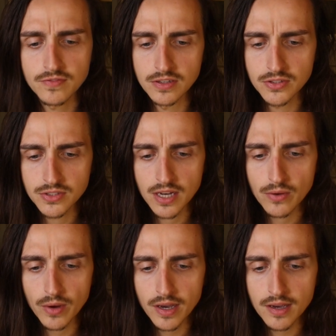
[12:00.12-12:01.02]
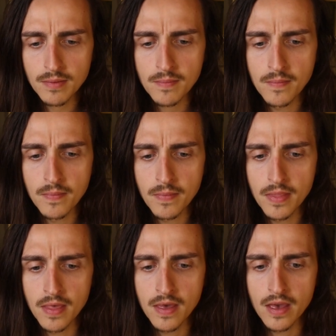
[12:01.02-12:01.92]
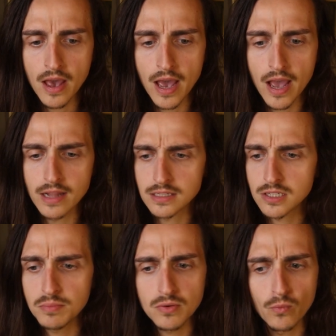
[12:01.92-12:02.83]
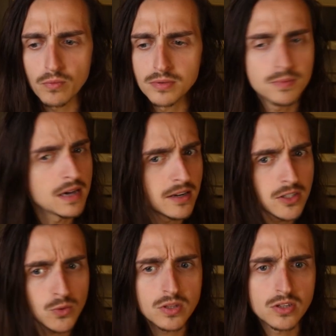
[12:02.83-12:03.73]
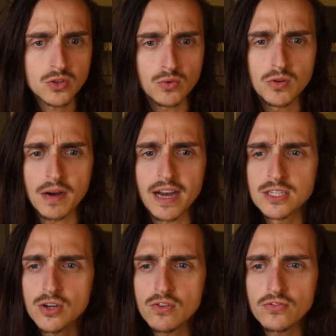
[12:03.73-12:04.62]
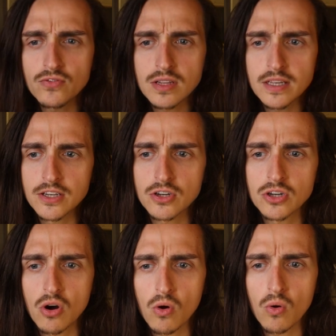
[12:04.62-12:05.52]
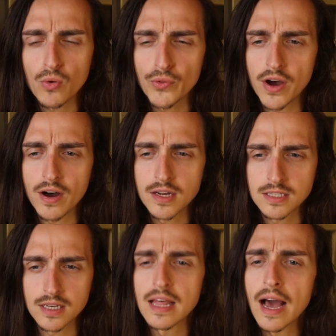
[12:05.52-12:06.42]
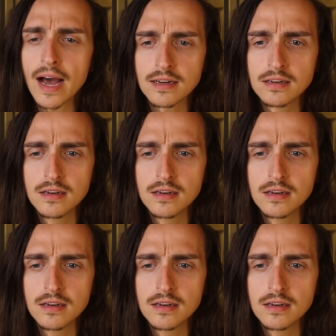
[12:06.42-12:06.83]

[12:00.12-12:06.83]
feels that way and to be to be honest with this group, I don't feel like you're going to hold on to that.